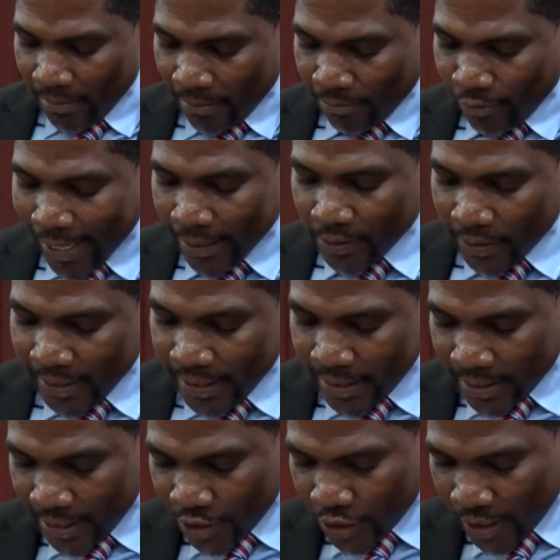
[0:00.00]
Prior to the
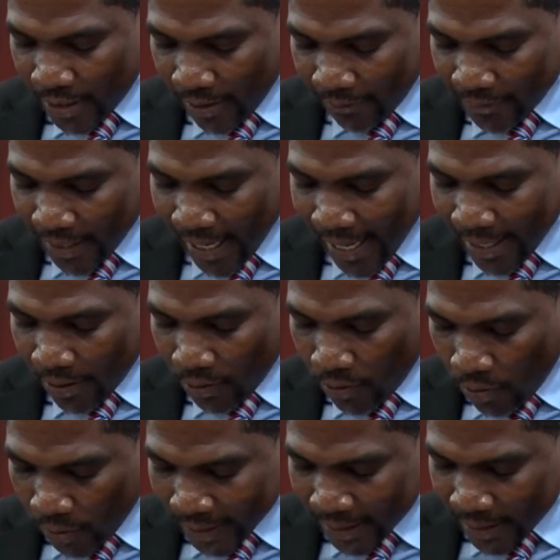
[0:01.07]
decision of the High
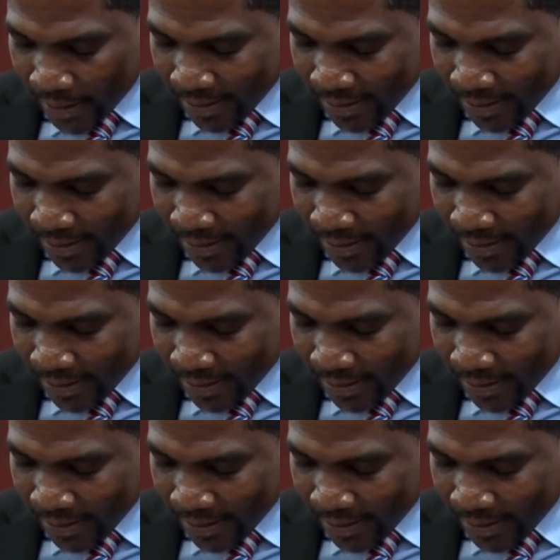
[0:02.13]
Court in